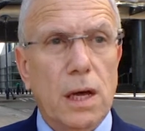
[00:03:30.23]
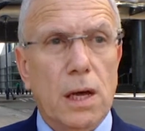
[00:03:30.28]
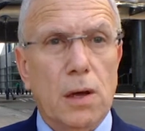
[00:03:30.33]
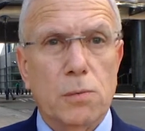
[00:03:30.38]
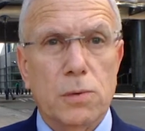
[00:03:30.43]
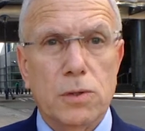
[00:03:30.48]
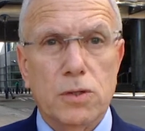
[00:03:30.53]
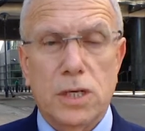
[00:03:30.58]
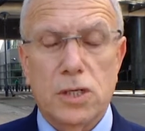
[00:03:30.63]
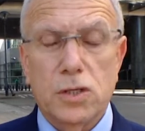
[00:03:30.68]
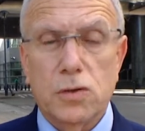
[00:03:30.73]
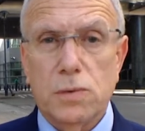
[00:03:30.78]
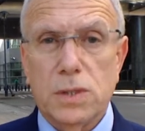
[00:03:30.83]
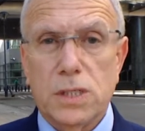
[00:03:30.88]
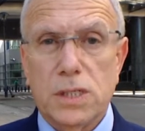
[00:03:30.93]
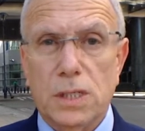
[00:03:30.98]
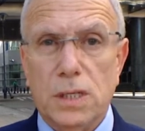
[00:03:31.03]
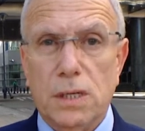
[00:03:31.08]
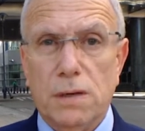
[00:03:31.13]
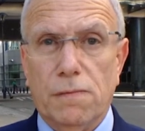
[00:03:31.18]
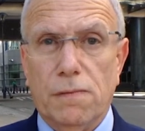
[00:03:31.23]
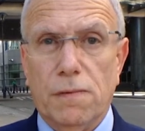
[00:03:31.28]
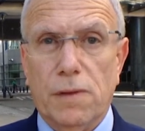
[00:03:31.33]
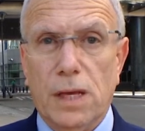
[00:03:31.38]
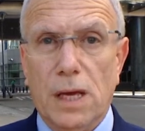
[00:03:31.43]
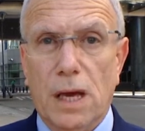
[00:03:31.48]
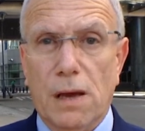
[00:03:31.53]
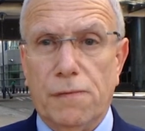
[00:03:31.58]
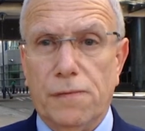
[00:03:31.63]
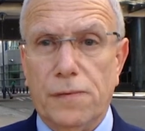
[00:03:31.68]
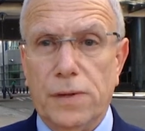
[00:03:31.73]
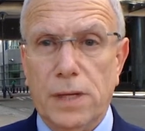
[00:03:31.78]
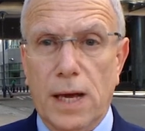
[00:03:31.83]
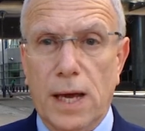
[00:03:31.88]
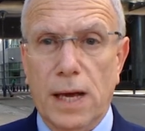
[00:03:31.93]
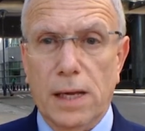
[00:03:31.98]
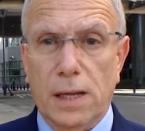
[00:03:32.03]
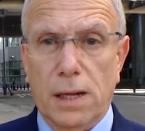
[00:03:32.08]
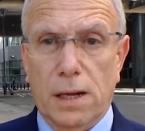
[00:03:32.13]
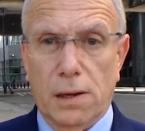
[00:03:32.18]
And we just received the
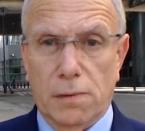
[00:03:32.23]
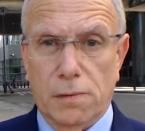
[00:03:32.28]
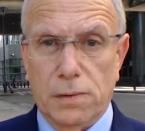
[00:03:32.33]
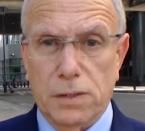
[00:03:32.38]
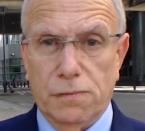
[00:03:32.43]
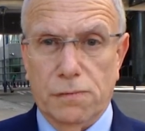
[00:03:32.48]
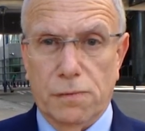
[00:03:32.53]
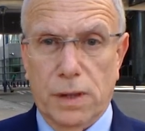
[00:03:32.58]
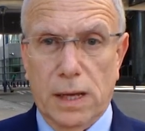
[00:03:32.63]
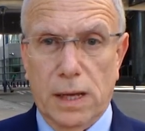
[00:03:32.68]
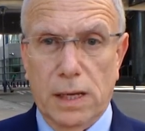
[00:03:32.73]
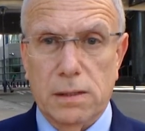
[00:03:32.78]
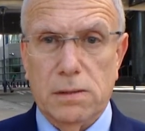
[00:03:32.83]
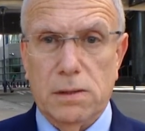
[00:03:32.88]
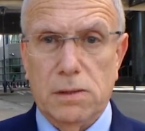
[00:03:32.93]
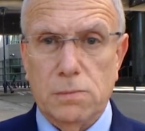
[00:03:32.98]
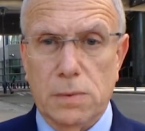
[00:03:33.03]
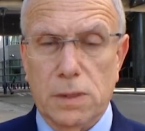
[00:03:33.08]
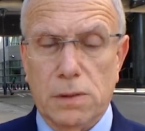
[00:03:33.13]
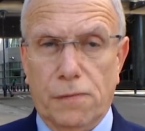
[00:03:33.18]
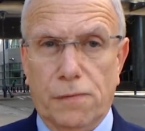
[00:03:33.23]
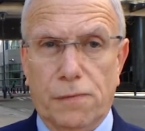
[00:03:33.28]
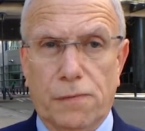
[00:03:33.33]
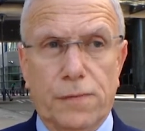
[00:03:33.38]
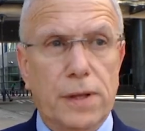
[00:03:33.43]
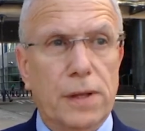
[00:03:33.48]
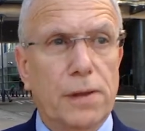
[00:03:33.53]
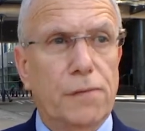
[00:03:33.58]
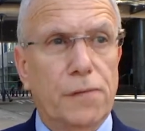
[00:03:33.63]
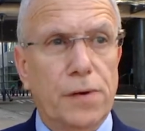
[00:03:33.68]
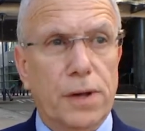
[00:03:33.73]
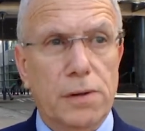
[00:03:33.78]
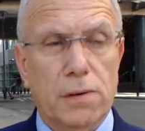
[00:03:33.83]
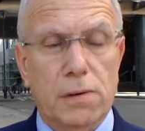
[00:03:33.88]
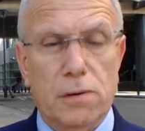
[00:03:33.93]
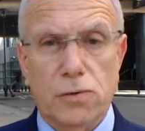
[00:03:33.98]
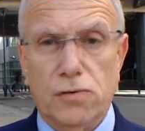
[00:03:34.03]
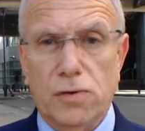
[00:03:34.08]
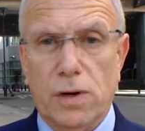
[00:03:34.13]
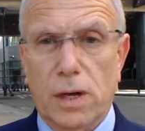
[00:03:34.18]
FDA clearance for that. It means the
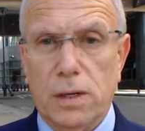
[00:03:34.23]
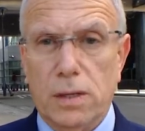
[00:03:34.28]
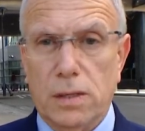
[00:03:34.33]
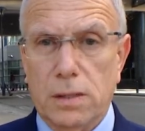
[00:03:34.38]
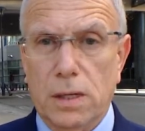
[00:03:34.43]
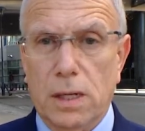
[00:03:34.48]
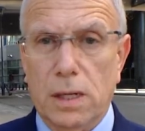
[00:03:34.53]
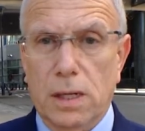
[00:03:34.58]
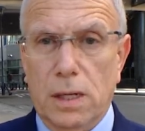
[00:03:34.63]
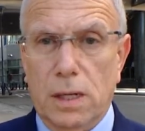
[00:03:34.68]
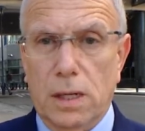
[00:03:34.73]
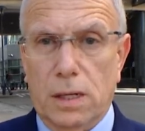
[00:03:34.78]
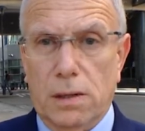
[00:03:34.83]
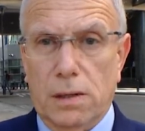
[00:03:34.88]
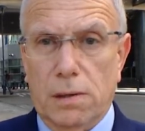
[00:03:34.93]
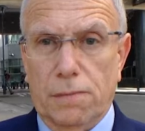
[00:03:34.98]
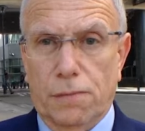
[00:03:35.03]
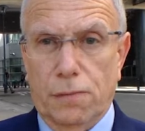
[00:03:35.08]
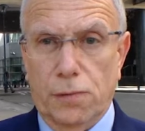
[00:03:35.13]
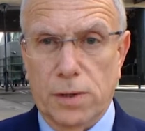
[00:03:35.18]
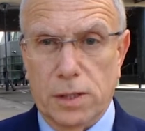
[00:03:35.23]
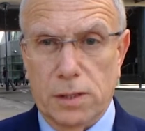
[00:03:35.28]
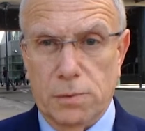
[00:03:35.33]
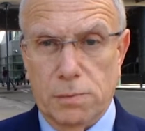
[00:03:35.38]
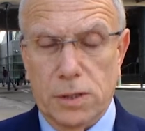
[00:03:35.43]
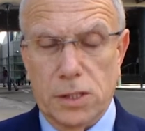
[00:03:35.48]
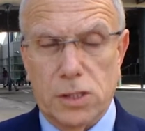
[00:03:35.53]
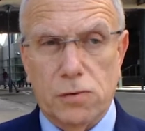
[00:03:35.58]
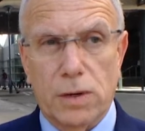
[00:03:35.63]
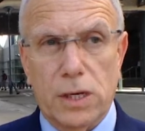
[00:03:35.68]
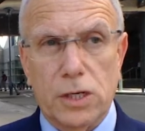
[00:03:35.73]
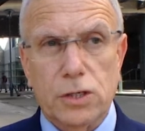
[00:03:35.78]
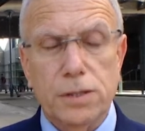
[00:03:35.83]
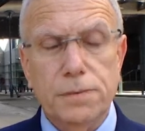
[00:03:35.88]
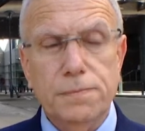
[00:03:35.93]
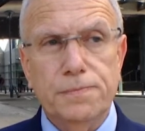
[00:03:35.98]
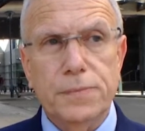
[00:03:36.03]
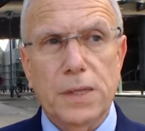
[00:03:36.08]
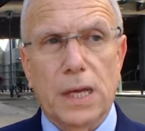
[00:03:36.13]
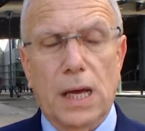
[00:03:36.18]
Federal Drug and Food Administration.
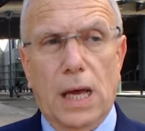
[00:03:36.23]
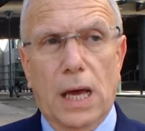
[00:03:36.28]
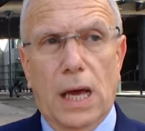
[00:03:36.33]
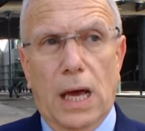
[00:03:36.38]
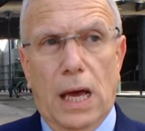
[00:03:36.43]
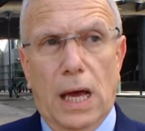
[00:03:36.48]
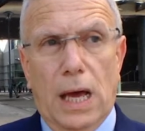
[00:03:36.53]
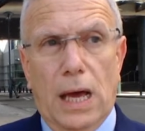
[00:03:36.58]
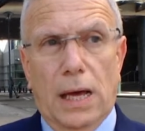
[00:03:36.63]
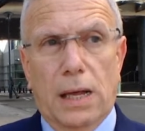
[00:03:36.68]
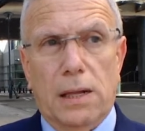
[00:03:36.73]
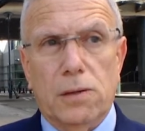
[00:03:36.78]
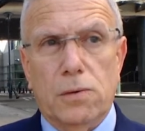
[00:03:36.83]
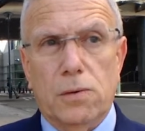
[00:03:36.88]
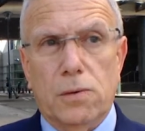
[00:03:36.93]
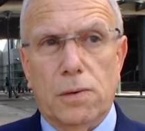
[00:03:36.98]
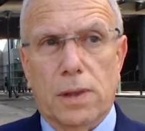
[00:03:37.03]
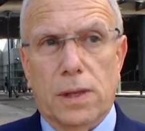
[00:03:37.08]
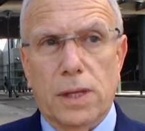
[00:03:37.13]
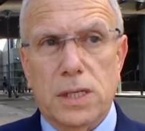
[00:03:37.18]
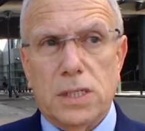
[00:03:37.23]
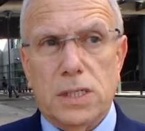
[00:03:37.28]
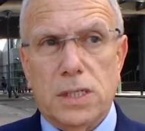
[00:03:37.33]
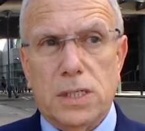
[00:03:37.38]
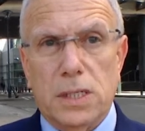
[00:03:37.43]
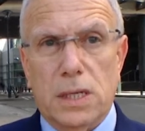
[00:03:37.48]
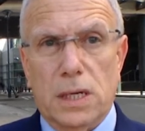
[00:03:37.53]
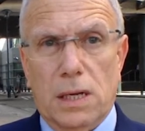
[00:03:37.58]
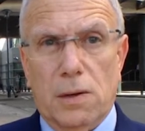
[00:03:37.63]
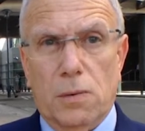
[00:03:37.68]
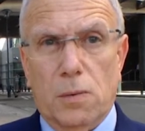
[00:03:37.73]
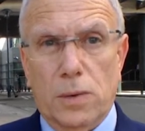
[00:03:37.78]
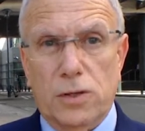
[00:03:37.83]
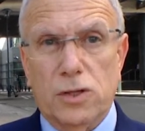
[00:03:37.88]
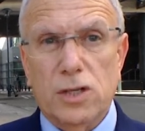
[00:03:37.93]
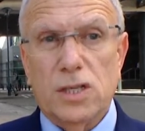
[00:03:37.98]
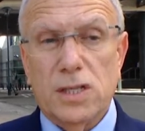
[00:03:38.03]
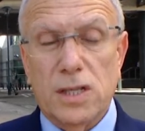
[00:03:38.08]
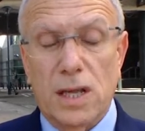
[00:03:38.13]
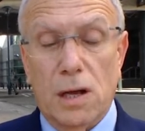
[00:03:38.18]
And this, we're
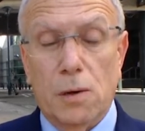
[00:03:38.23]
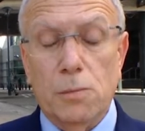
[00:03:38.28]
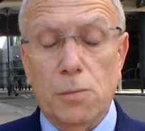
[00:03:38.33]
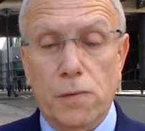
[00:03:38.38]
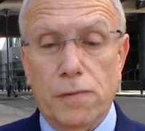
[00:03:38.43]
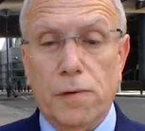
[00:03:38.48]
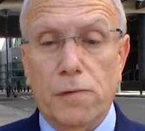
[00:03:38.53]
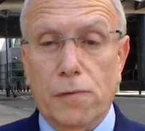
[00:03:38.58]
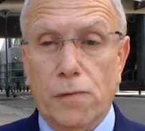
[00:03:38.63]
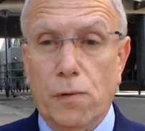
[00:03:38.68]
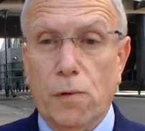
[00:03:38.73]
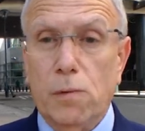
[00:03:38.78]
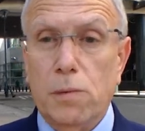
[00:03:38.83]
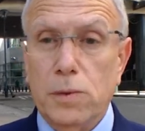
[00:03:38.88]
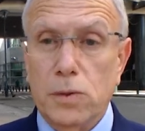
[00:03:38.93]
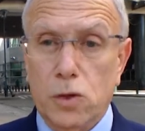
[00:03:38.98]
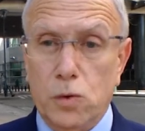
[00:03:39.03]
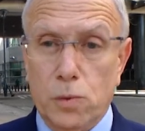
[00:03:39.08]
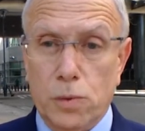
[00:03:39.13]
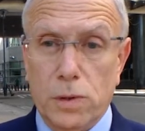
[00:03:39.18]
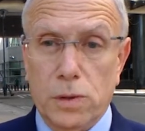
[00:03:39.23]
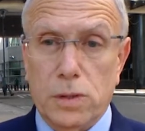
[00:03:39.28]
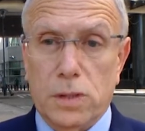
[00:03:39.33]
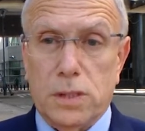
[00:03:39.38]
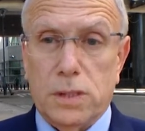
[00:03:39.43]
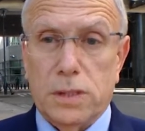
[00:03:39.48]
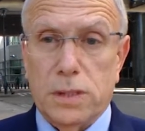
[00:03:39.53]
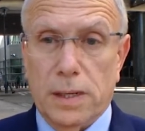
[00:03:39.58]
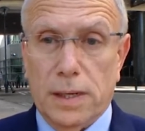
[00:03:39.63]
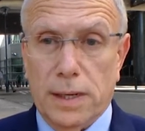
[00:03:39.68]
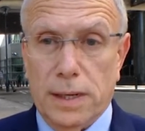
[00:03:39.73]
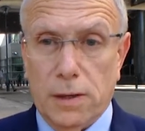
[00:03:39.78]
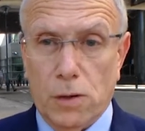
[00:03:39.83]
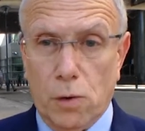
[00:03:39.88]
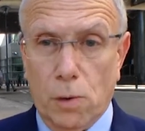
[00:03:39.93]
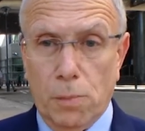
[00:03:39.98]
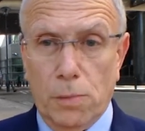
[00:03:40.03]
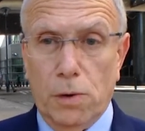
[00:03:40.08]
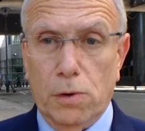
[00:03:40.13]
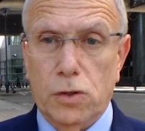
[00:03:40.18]
just now moving forward towards
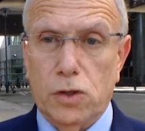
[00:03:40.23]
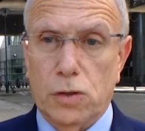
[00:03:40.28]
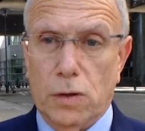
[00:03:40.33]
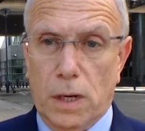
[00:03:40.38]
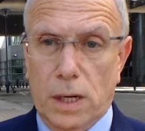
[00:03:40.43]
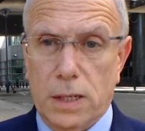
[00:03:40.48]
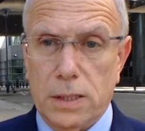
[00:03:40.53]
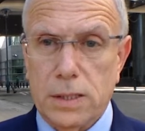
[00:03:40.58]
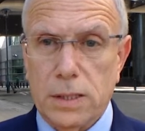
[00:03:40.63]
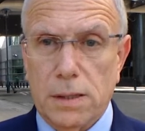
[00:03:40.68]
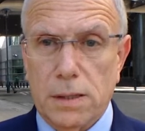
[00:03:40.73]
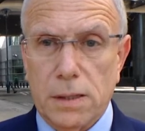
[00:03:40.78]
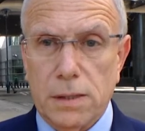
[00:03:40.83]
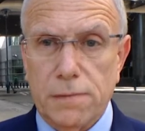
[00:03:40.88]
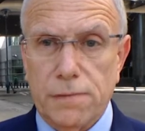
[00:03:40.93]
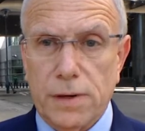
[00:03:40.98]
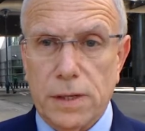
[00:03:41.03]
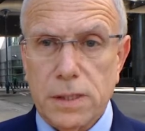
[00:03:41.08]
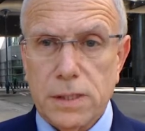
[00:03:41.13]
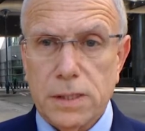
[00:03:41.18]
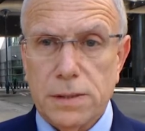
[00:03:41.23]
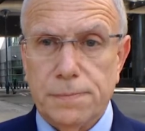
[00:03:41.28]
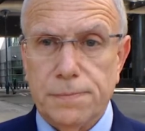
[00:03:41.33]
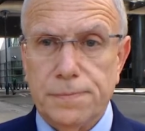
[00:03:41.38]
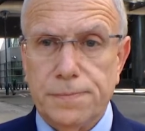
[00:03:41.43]
commercializing the device.